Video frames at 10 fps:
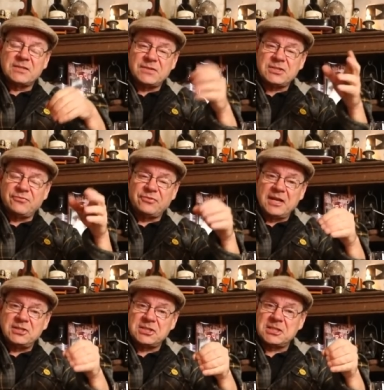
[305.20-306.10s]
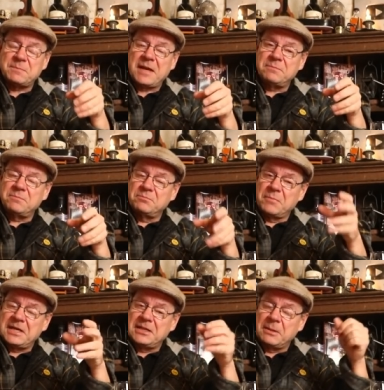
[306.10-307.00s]
to visit friends and spend
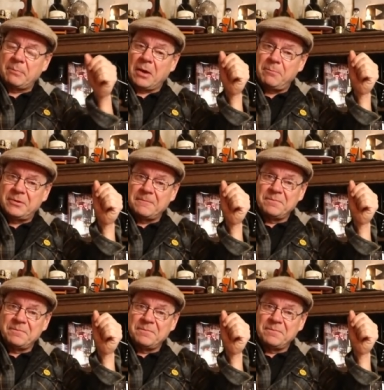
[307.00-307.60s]
money in the pub